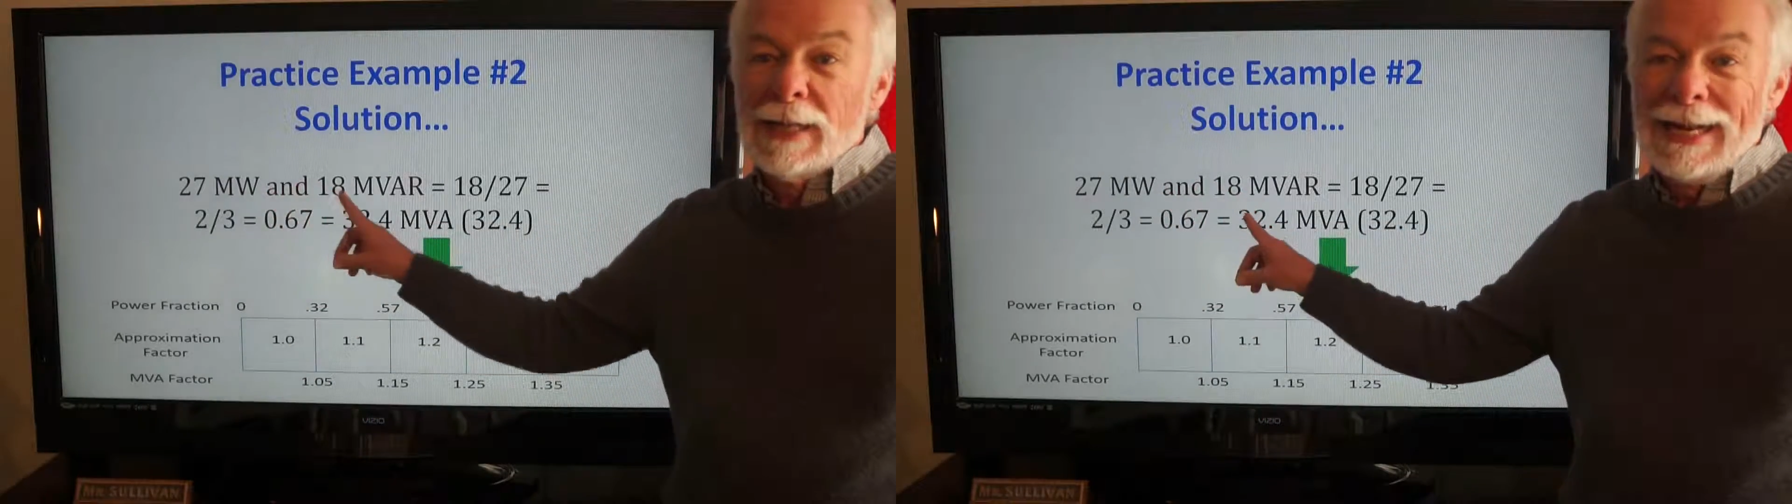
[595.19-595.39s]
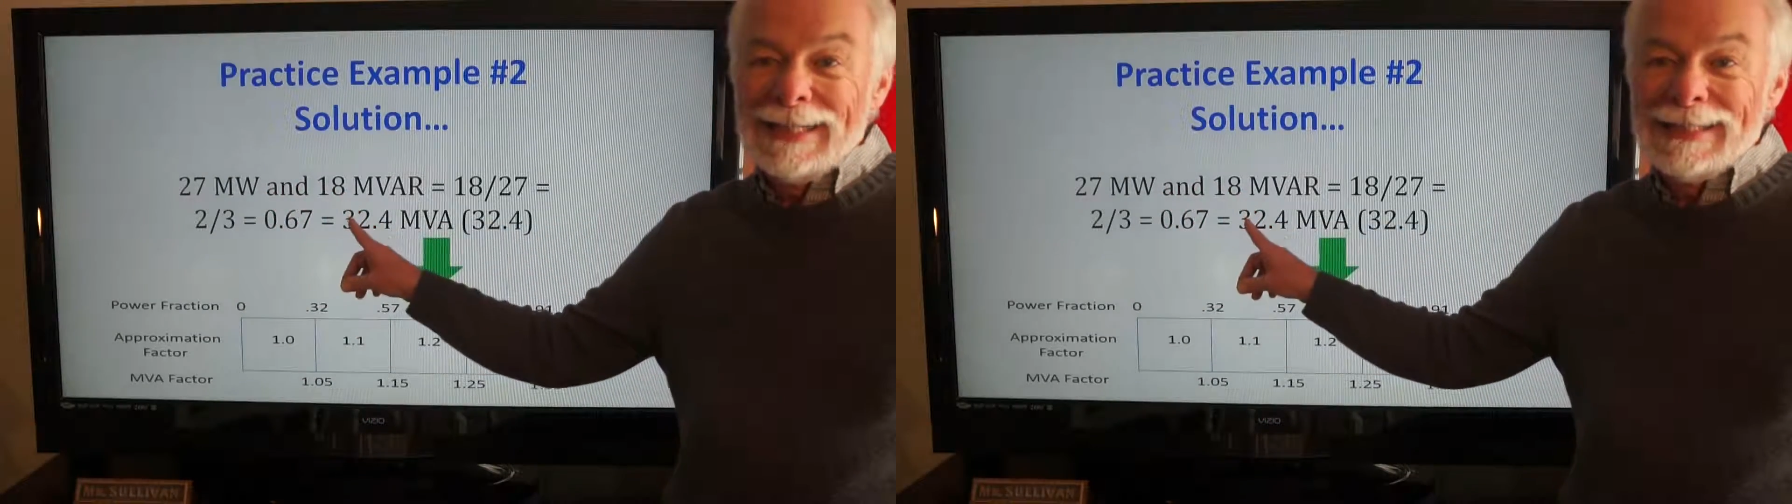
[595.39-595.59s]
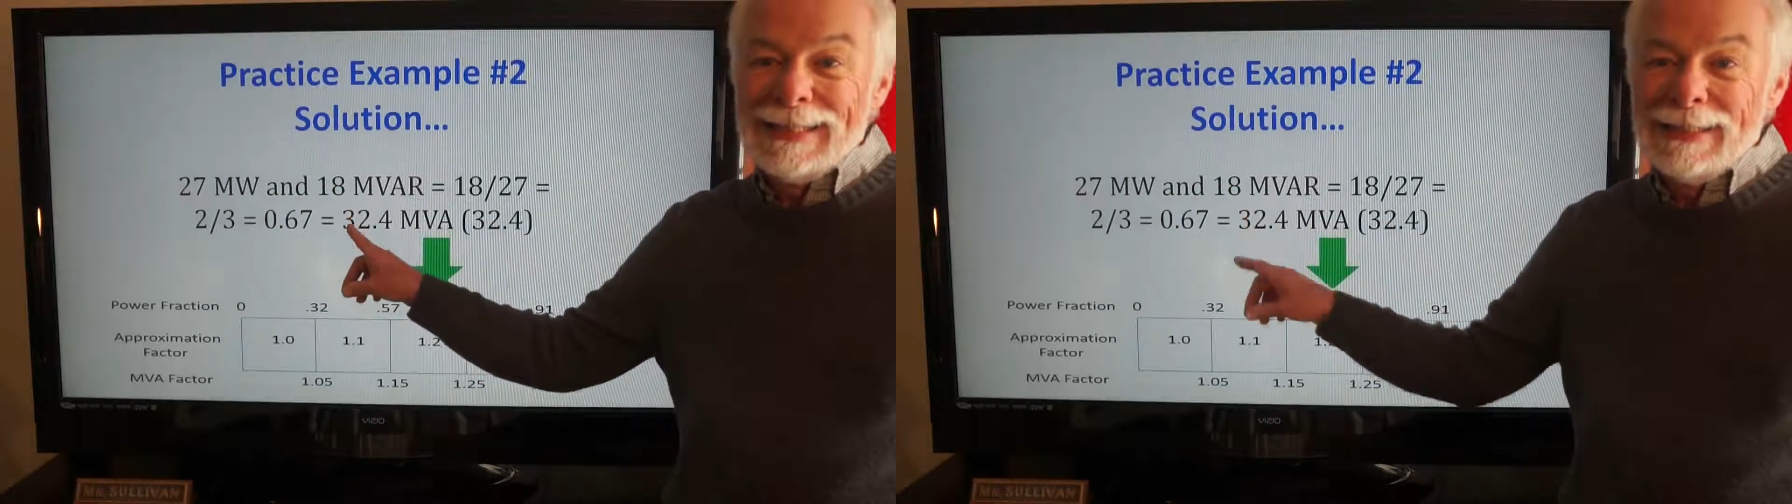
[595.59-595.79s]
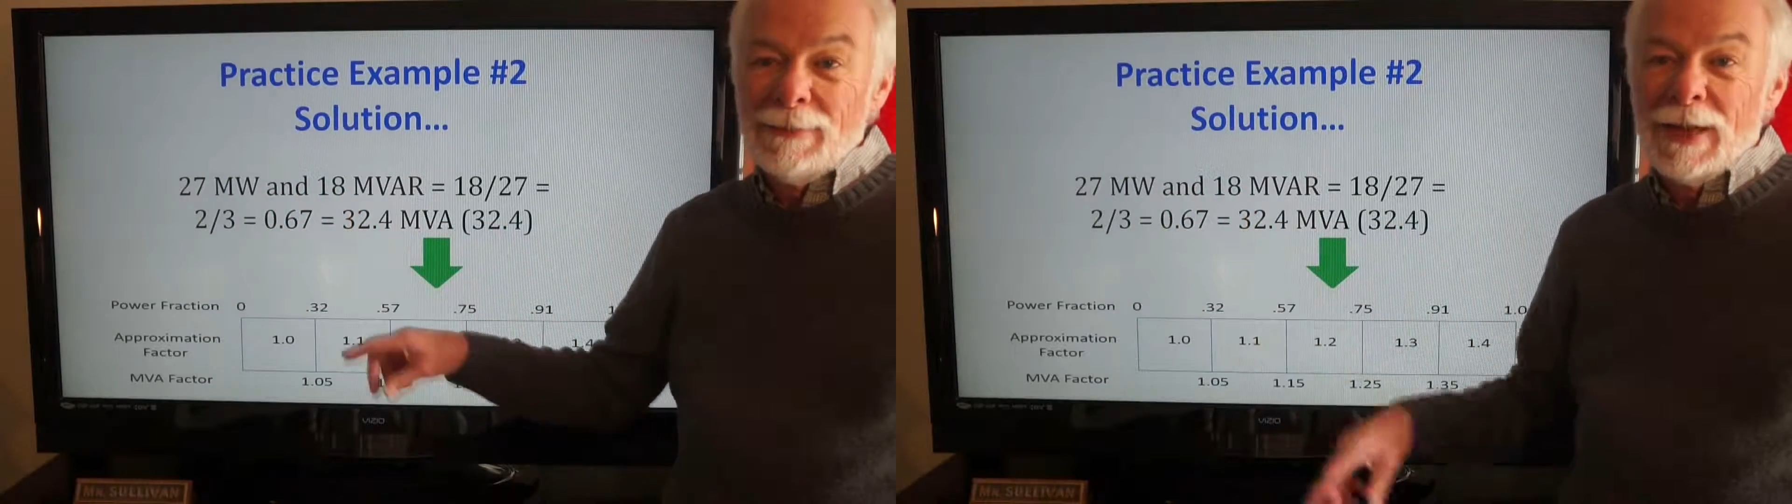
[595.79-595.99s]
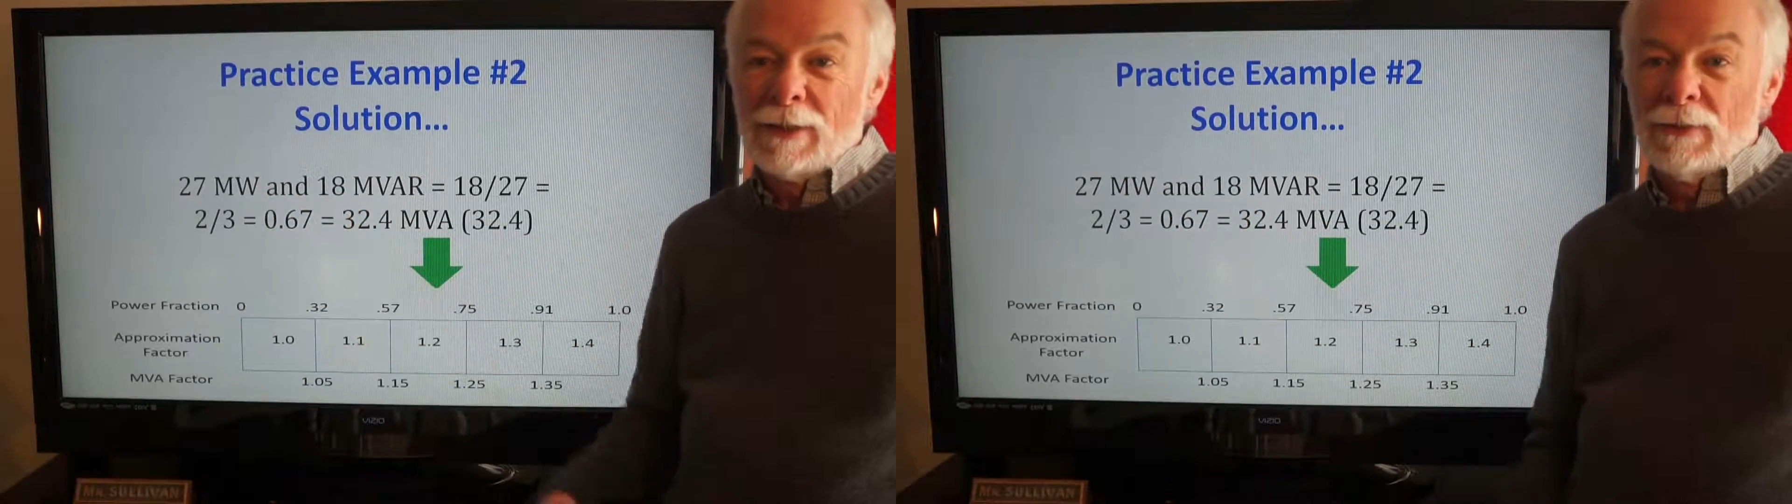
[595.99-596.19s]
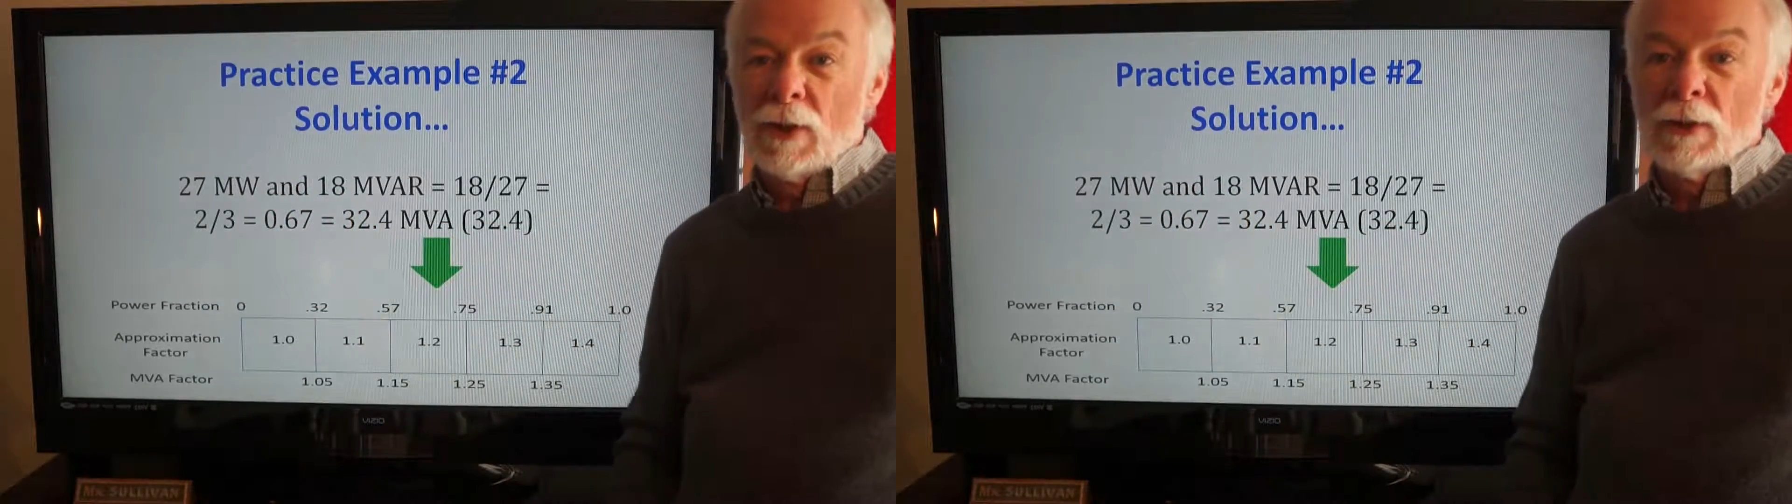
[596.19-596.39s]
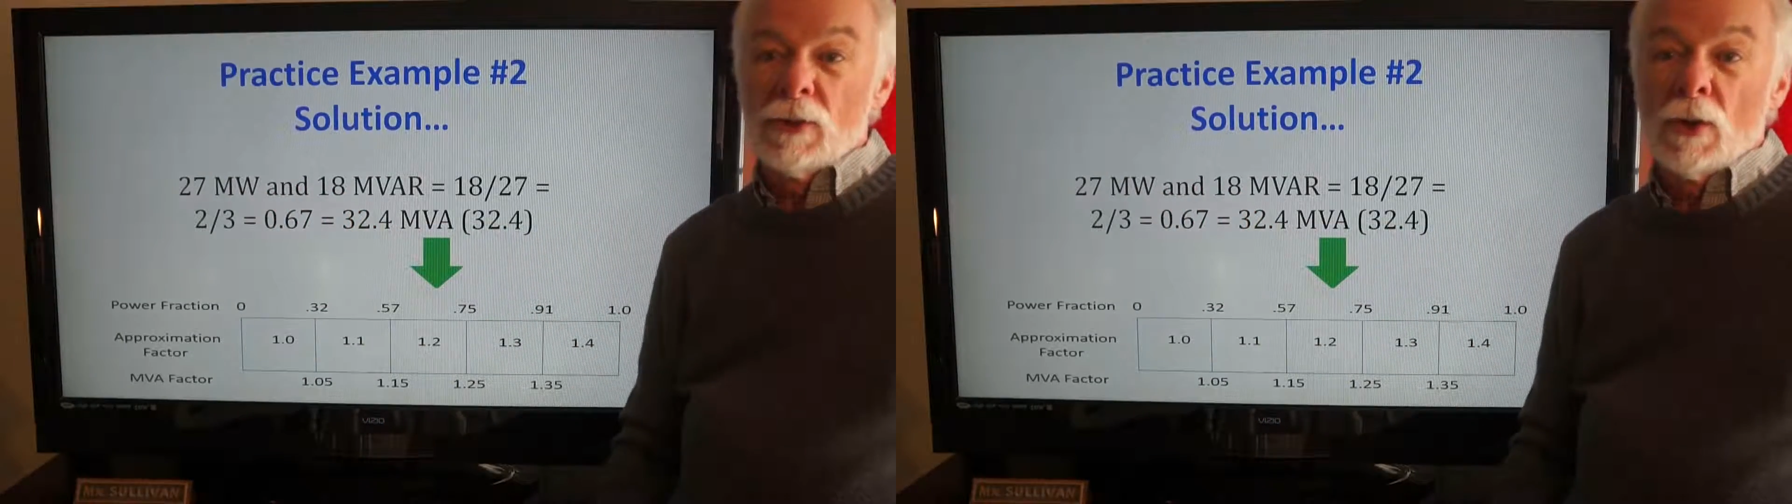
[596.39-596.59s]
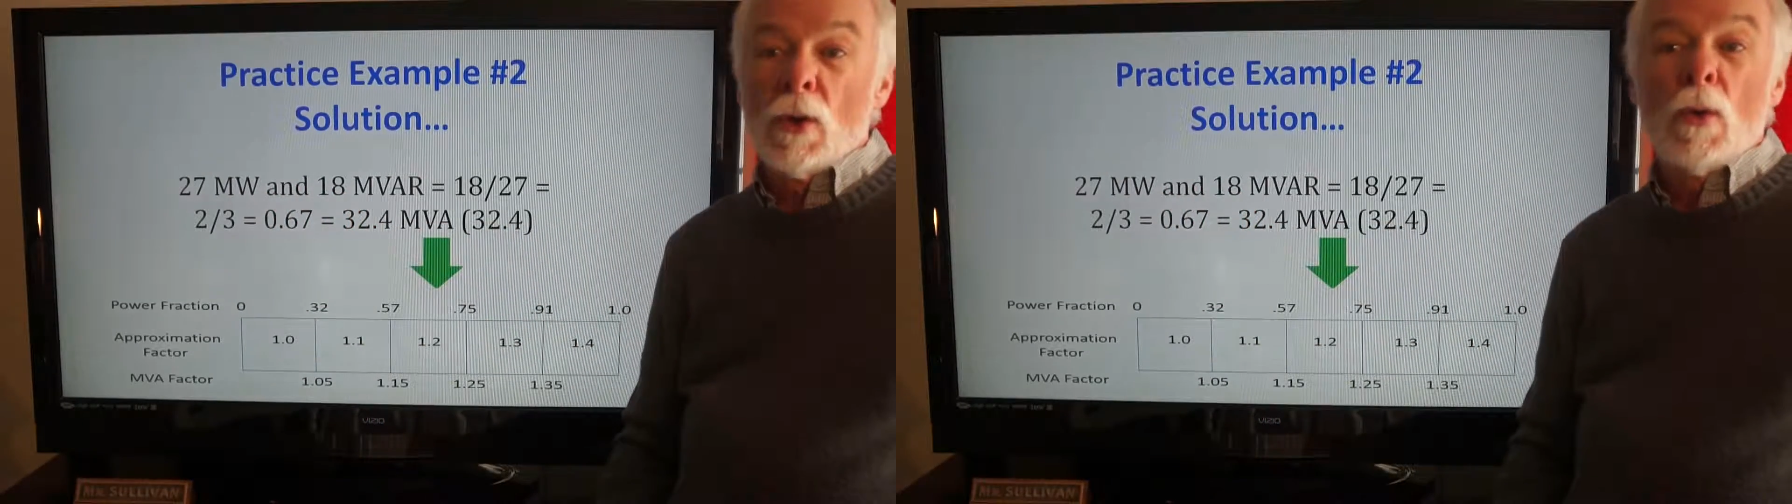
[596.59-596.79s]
and 18 megavars,